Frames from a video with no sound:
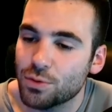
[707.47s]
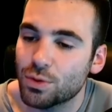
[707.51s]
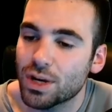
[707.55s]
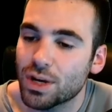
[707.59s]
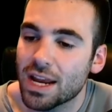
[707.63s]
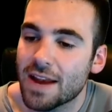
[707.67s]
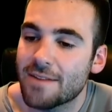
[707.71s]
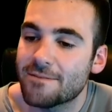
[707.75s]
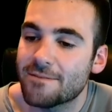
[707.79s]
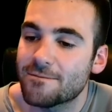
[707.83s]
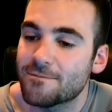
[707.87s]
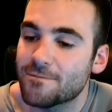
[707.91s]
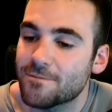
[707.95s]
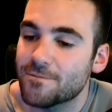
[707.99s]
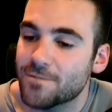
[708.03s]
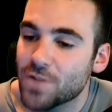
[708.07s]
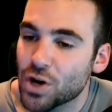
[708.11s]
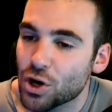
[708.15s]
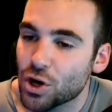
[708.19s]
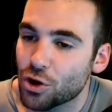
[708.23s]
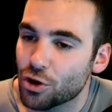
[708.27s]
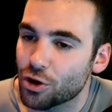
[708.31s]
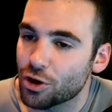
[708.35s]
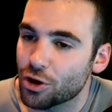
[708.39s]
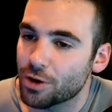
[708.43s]

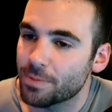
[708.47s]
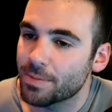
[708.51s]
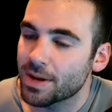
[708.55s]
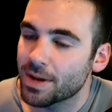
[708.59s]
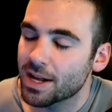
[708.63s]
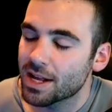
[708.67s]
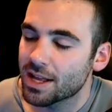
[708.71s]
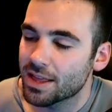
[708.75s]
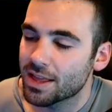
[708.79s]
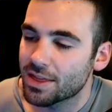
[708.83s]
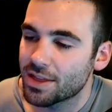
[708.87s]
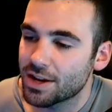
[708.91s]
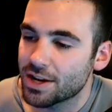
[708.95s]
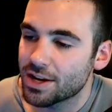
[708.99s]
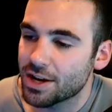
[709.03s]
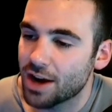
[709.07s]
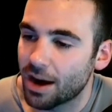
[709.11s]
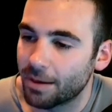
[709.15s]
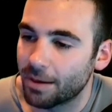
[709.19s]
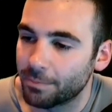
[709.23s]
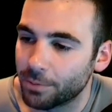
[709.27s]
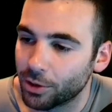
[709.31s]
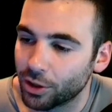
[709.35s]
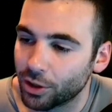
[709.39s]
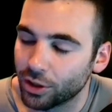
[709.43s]
confirm the
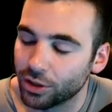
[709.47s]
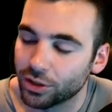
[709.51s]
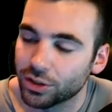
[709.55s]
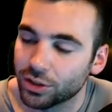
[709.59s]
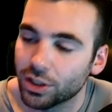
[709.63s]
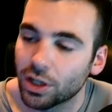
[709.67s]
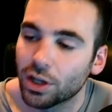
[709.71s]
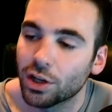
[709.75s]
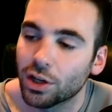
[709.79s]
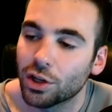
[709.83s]
numbers.